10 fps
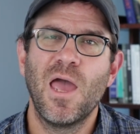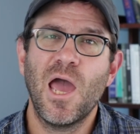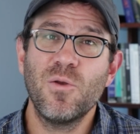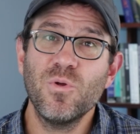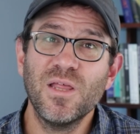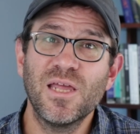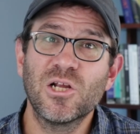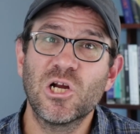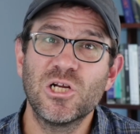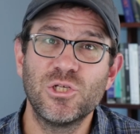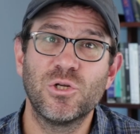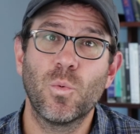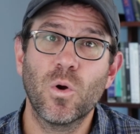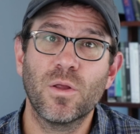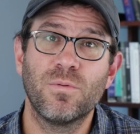I'd really encourage you to
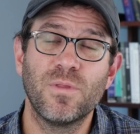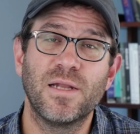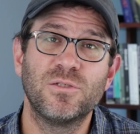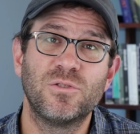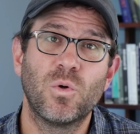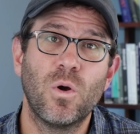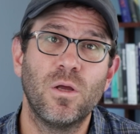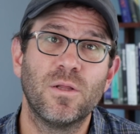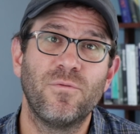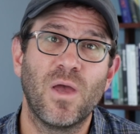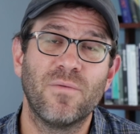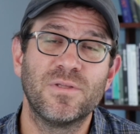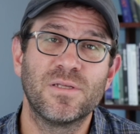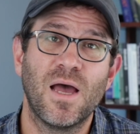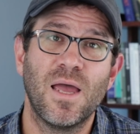work through that tutorial if you have
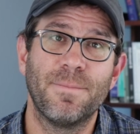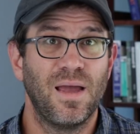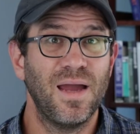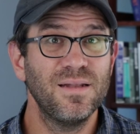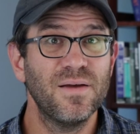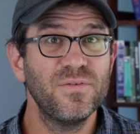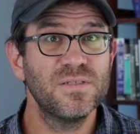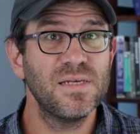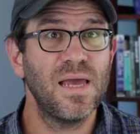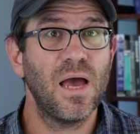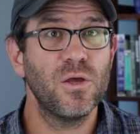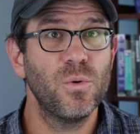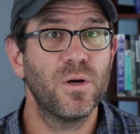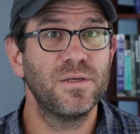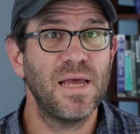the time. I'd love to see how
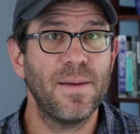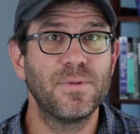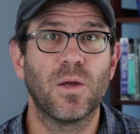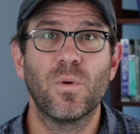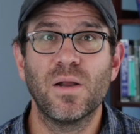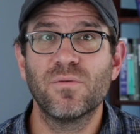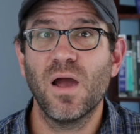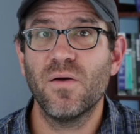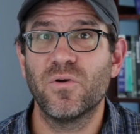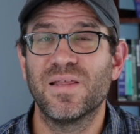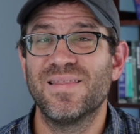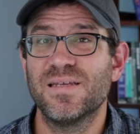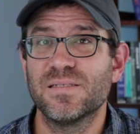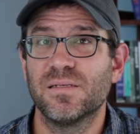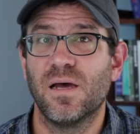you are adapting what I've covered in
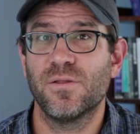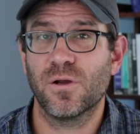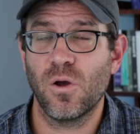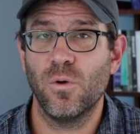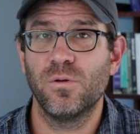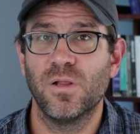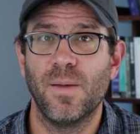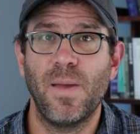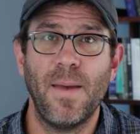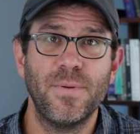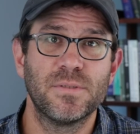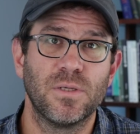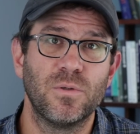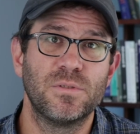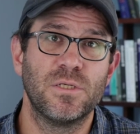this and other Code Club
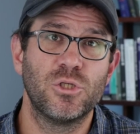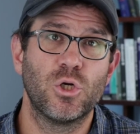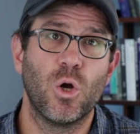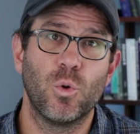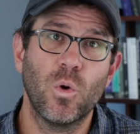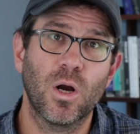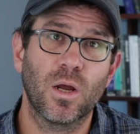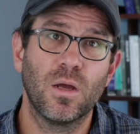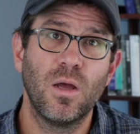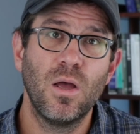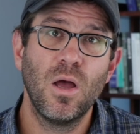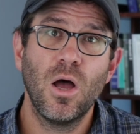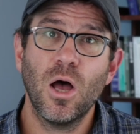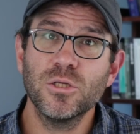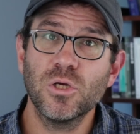episodes into your own work.
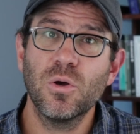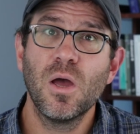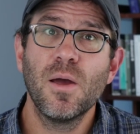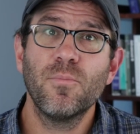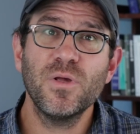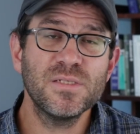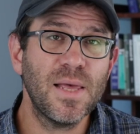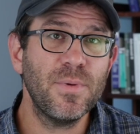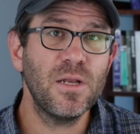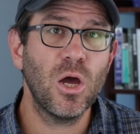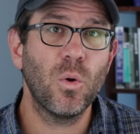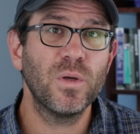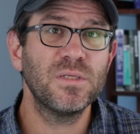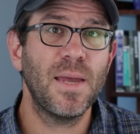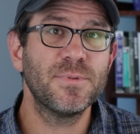Also, please let me know
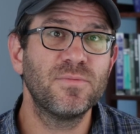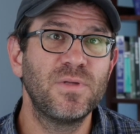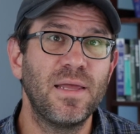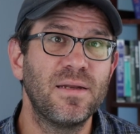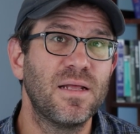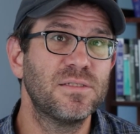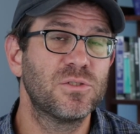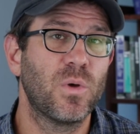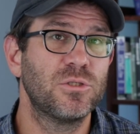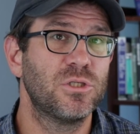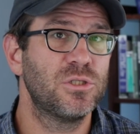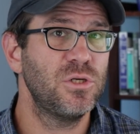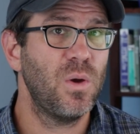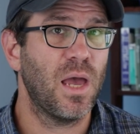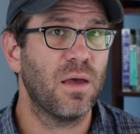what types of data analysis questions
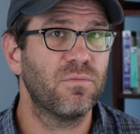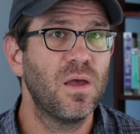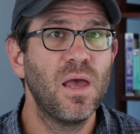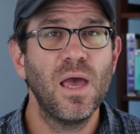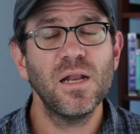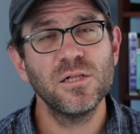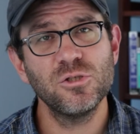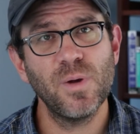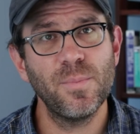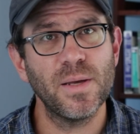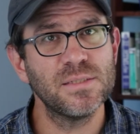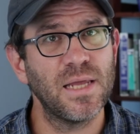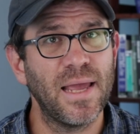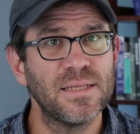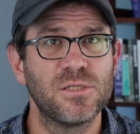you have, and I'll do my best
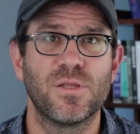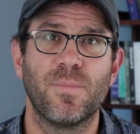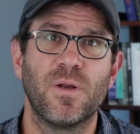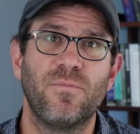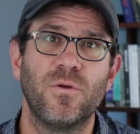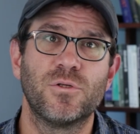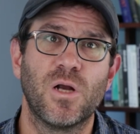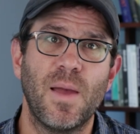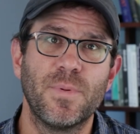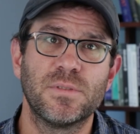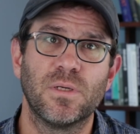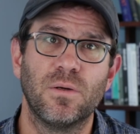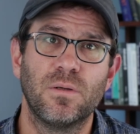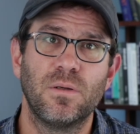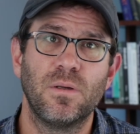to answer them in a future episode.